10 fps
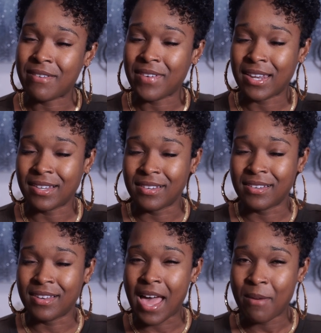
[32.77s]
I've got a
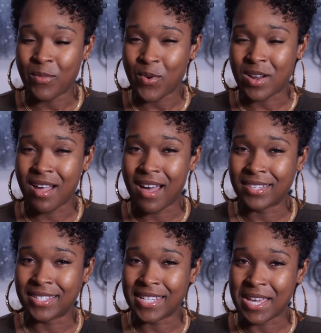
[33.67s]
lot more
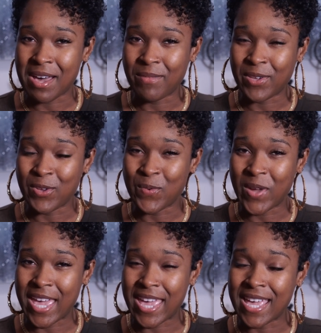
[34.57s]
content coming your
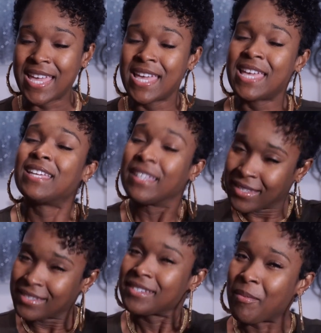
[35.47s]
way.
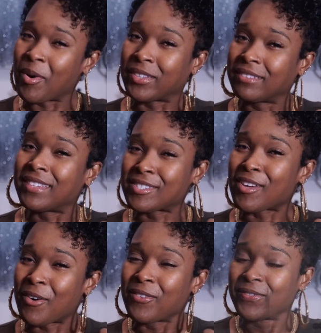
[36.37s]
Come on, let's
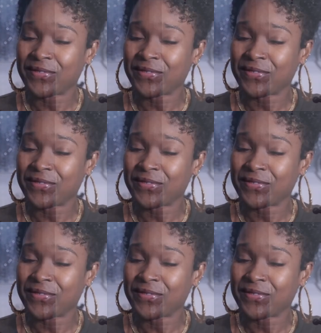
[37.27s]
go.